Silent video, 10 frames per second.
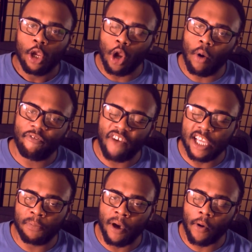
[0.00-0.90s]
You know what
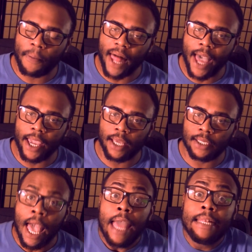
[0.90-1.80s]
Facebook reply
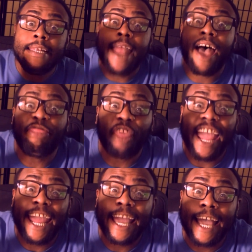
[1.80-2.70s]
is?
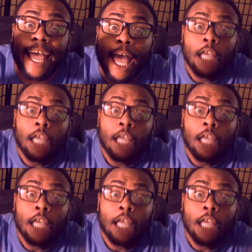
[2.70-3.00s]
Nothing.